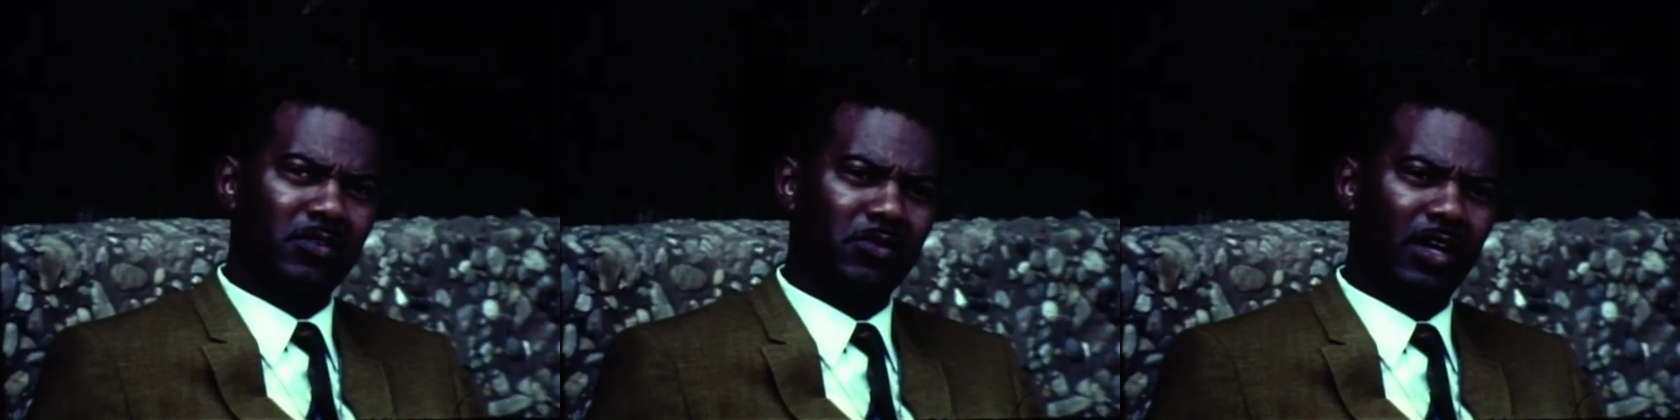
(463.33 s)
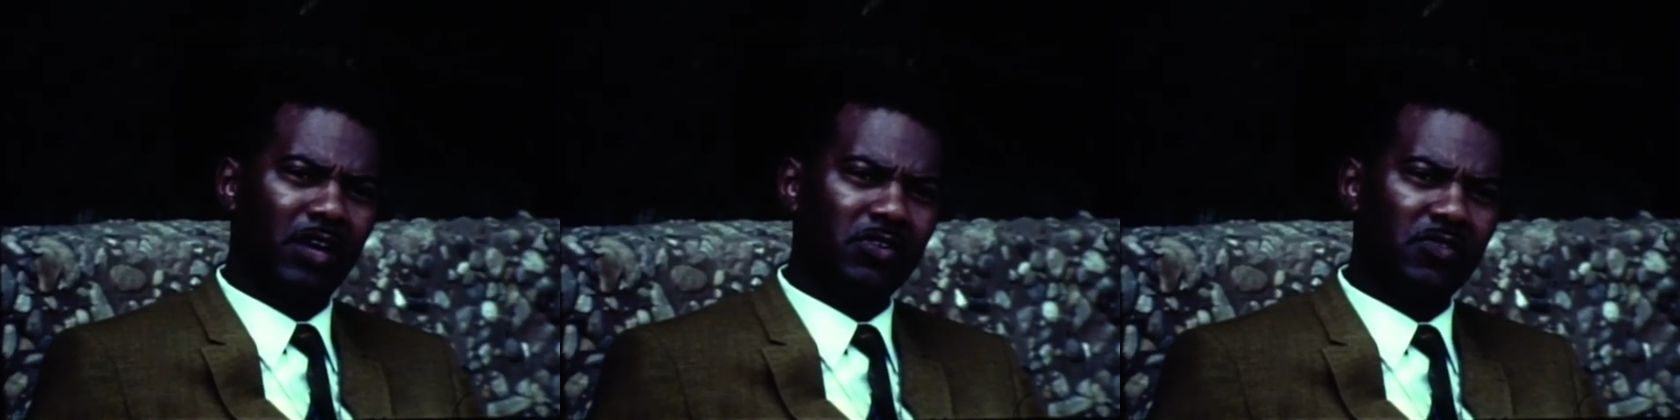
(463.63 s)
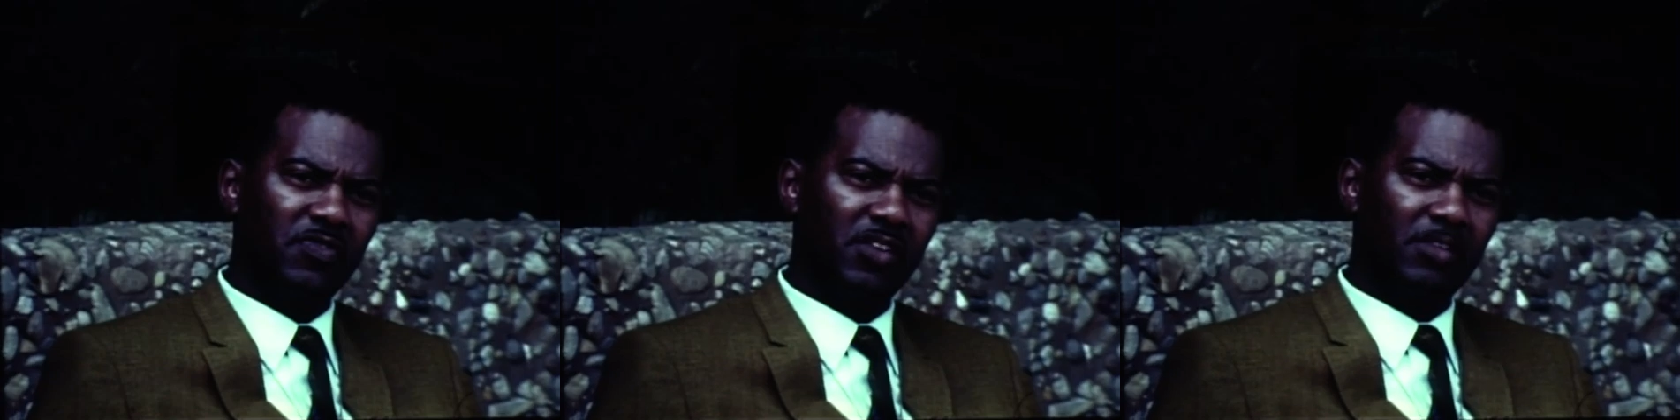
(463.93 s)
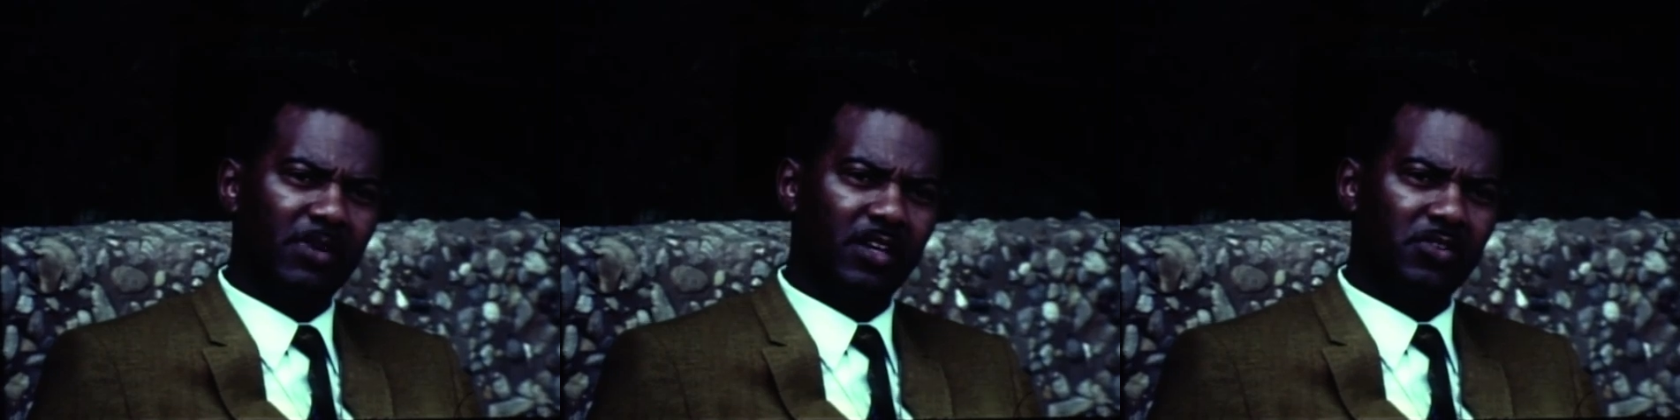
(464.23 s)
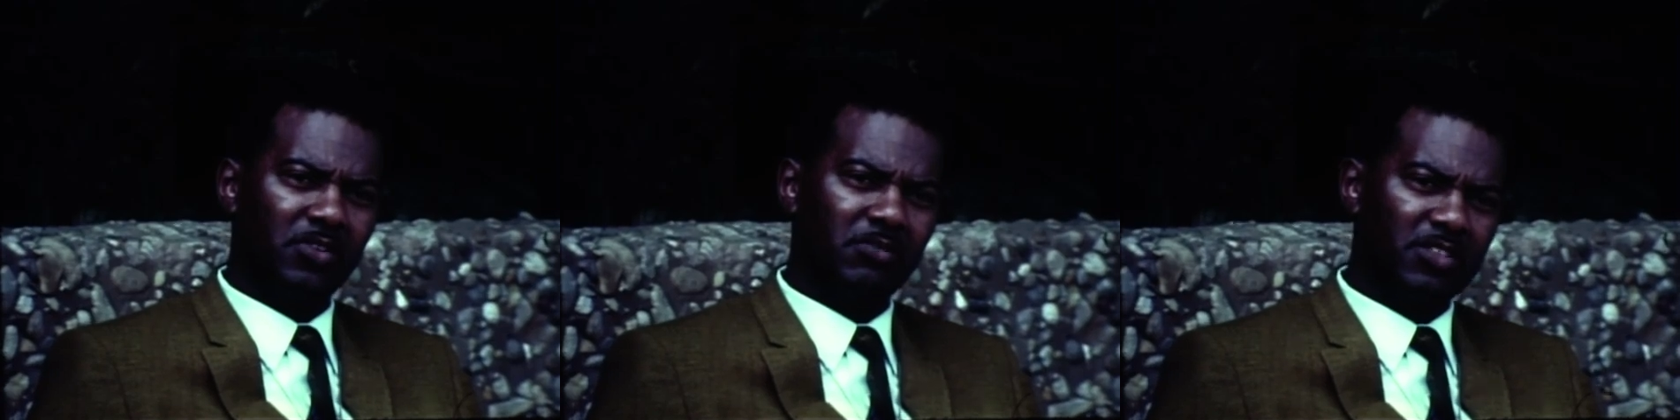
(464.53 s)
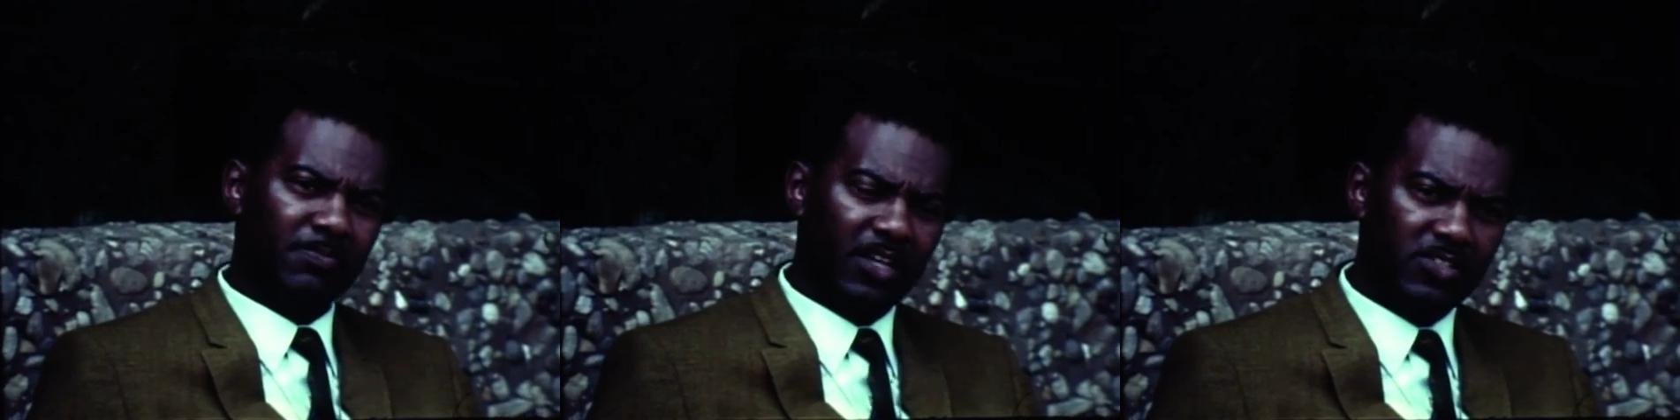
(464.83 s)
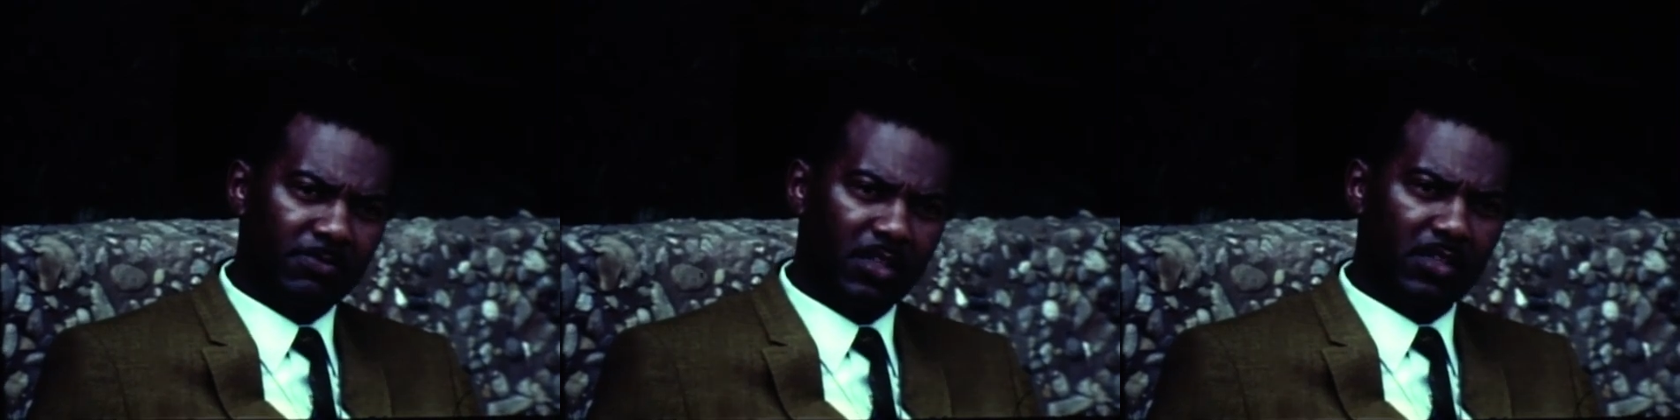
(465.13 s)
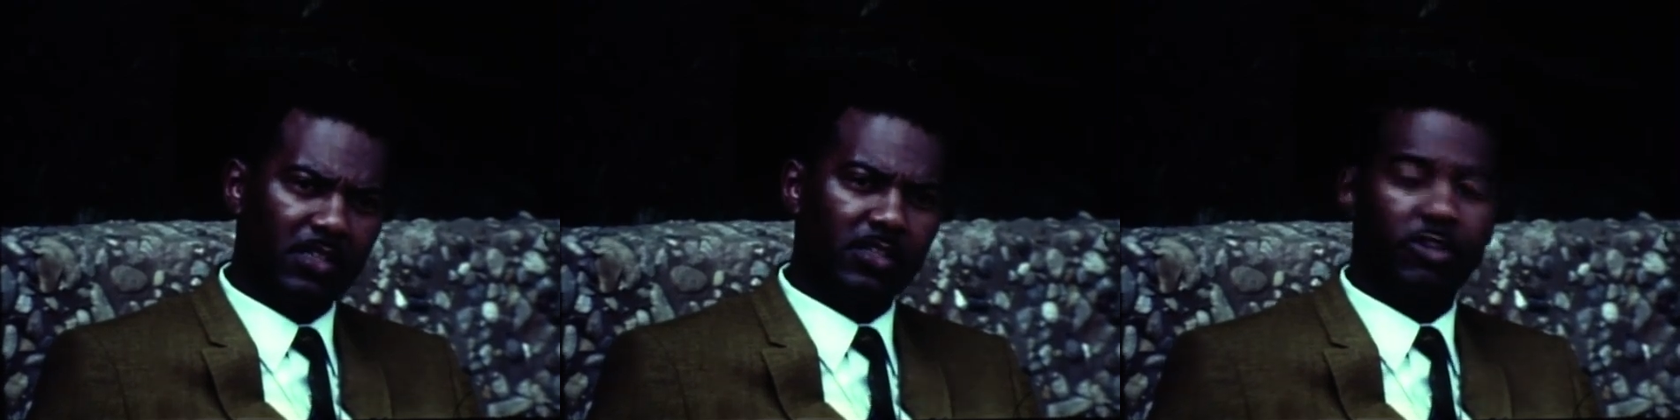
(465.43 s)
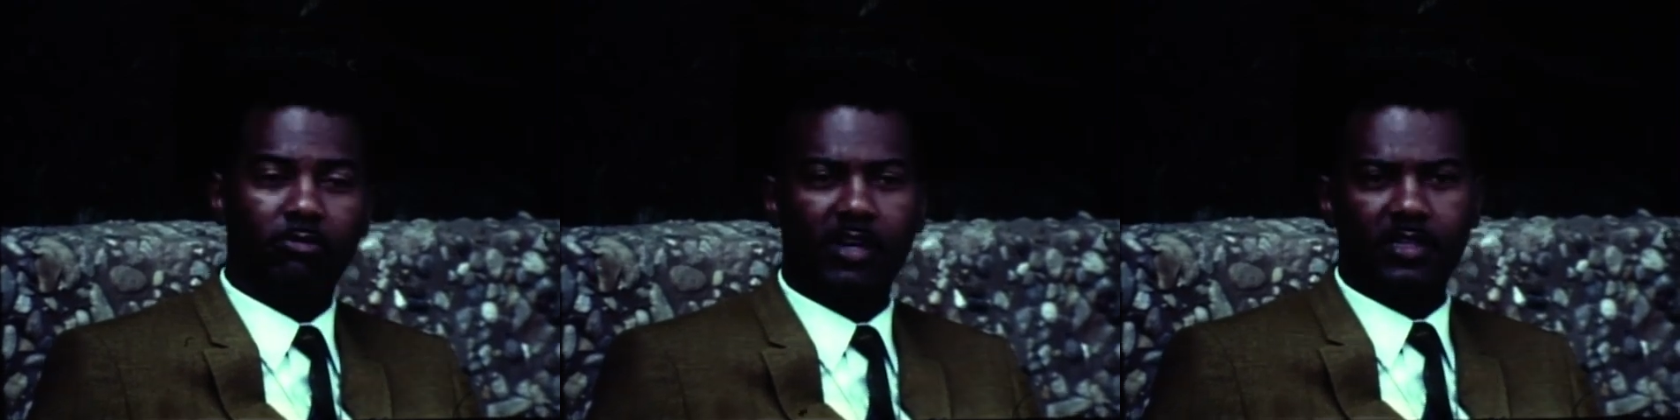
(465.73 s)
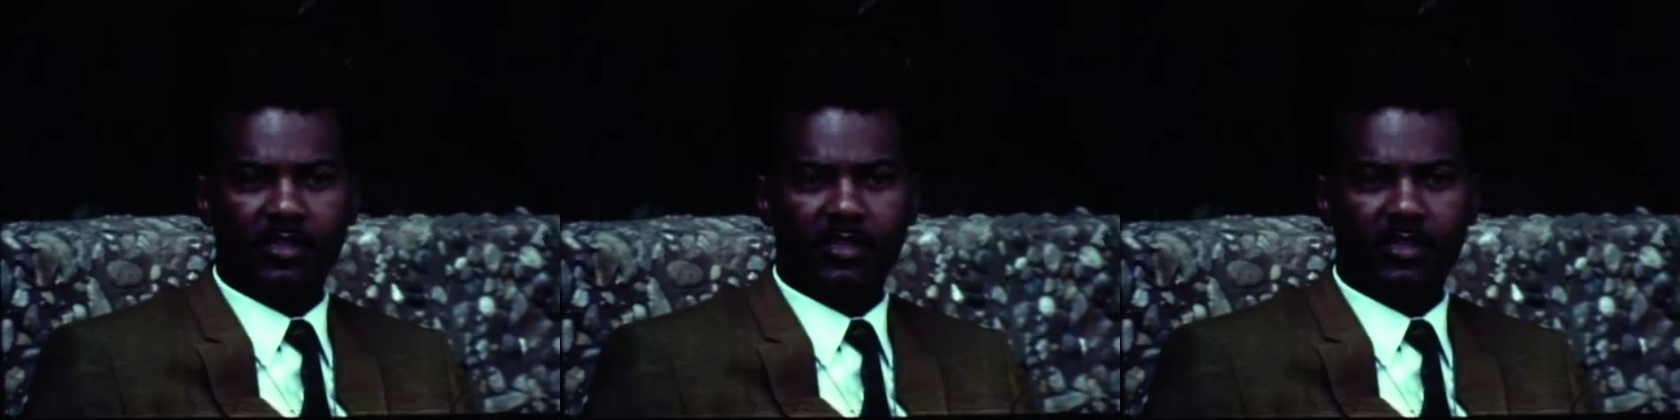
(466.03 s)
how do you feel about your responsibility in correcting